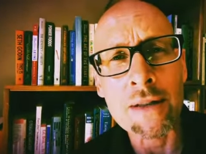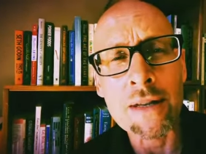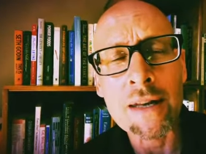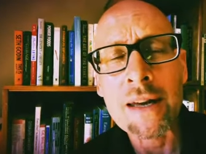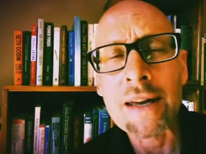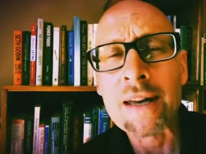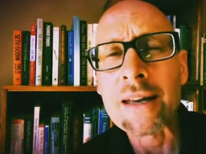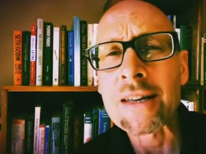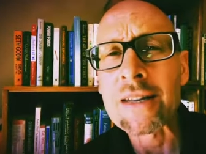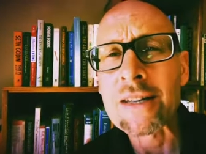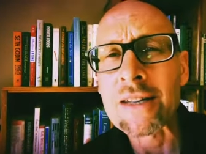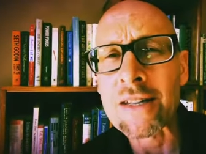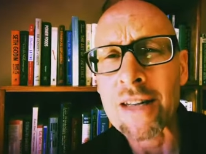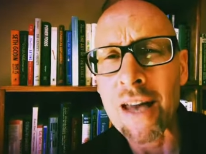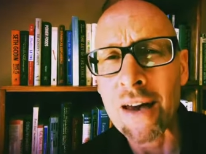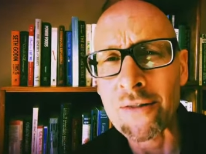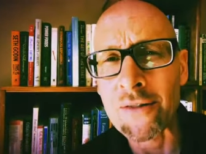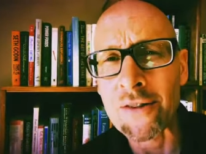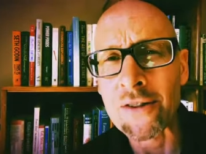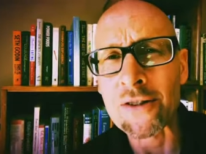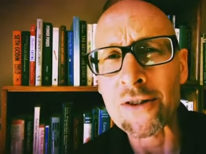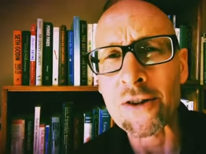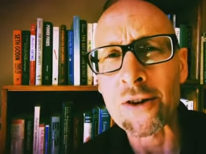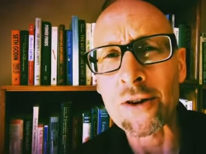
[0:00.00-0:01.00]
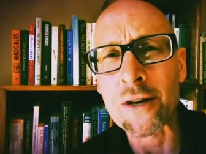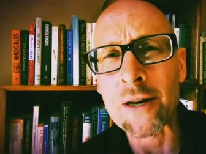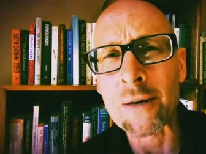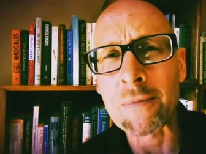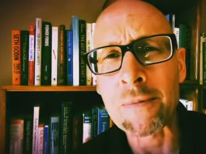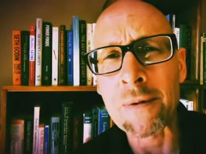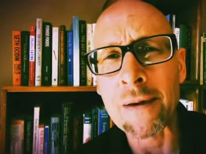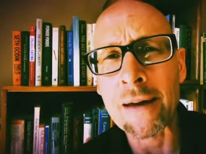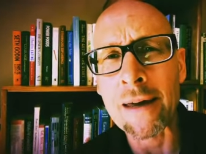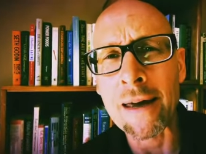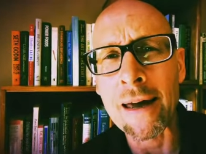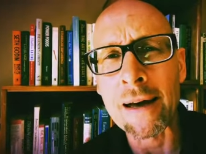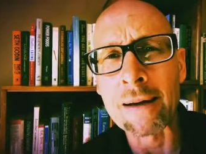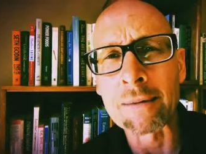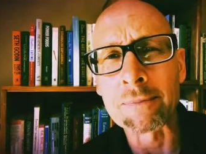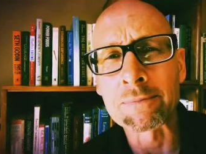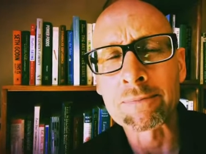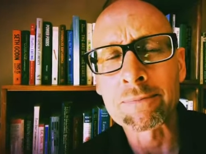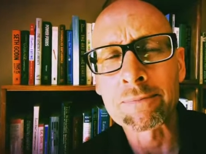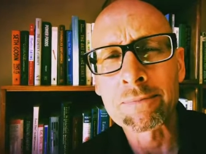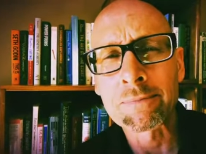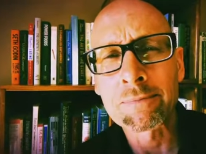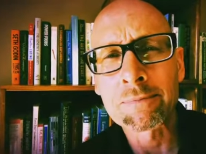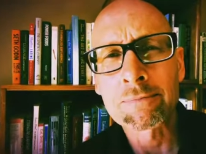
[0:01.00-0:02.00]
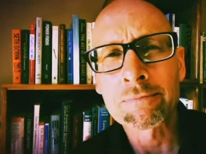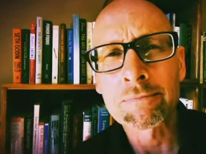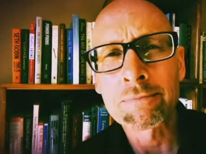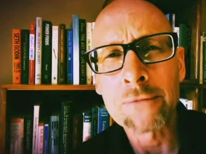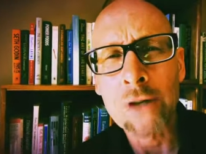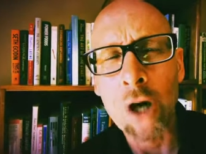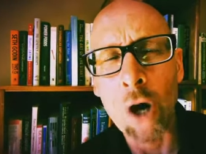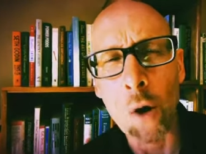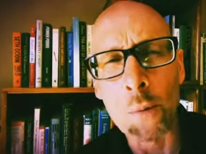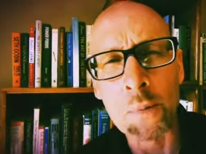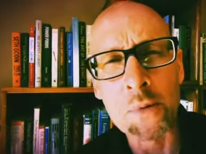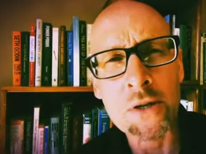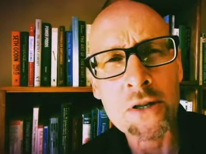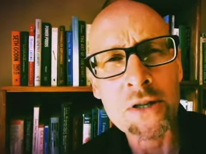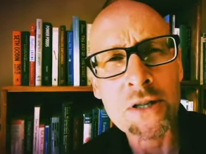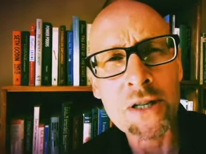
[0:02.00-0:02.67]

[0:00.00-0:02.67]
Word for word: 7:30 p.m. Hope to see